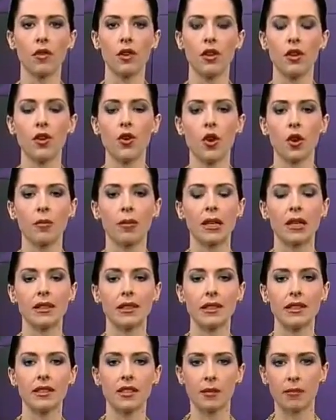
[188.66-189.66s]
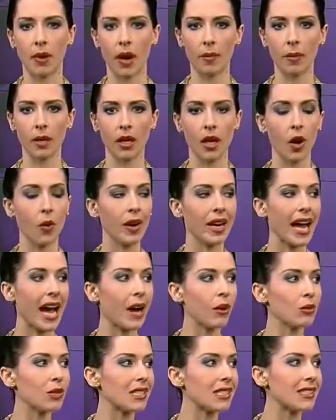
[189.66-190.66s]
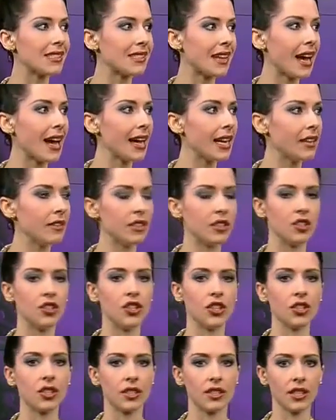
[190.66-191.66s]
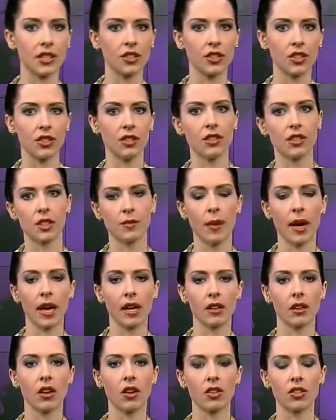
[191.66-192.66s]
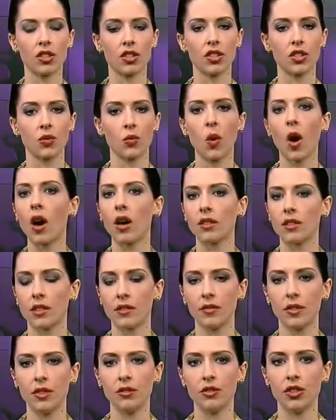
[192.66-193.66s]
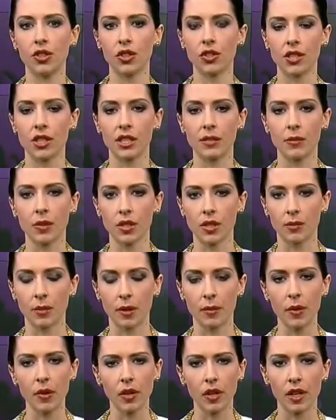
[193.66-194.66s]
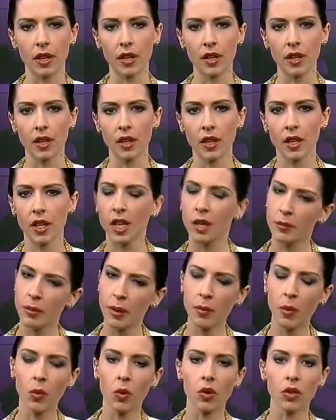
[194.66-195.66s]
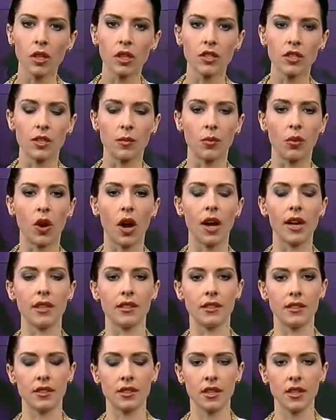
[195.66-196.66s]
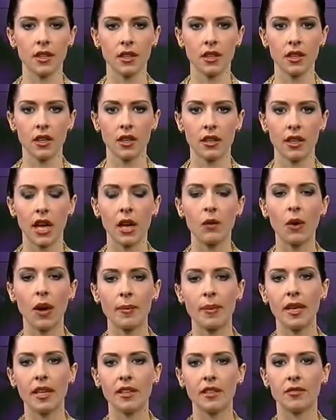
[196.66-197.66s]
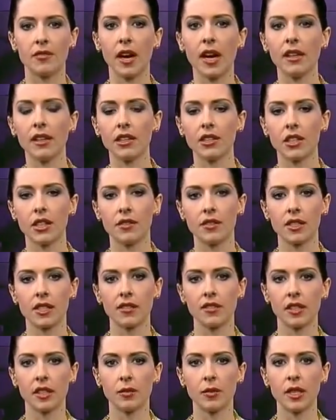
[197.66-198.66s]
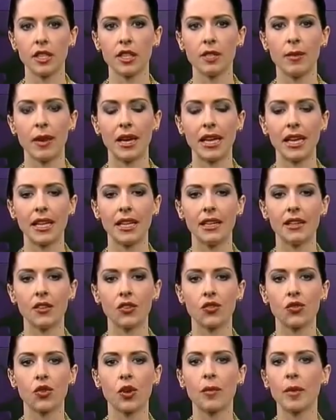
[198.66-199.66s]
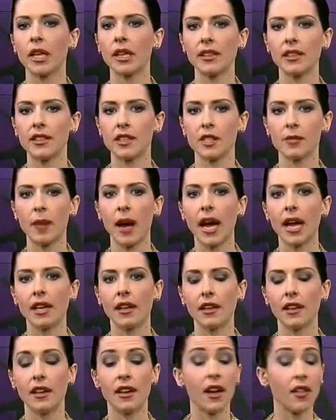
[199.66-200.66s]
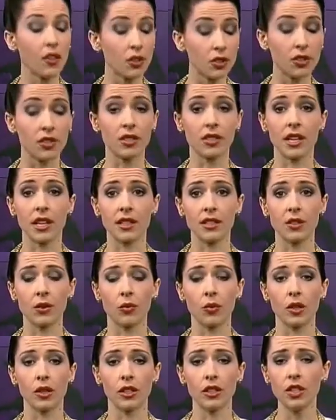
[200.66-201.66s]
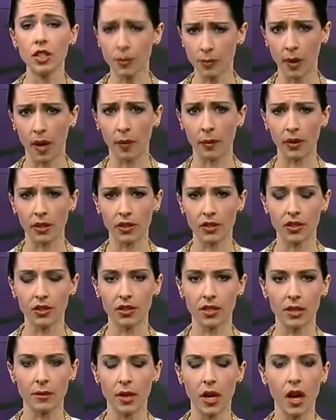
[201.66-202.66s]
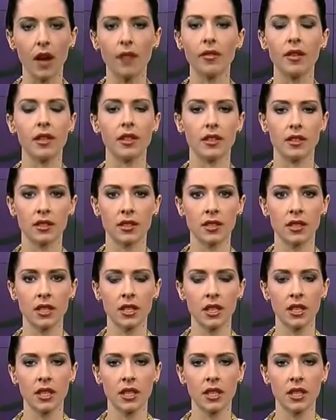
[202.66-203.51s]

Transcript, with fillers: of the New York Police Department going outside of its jurisdiction to spy on large swaths of New Jersey's Muslim community, people were a little surprised. The NYPD's violation of civil liberties by indiscriminately spying on another state's religious population seemed obvious.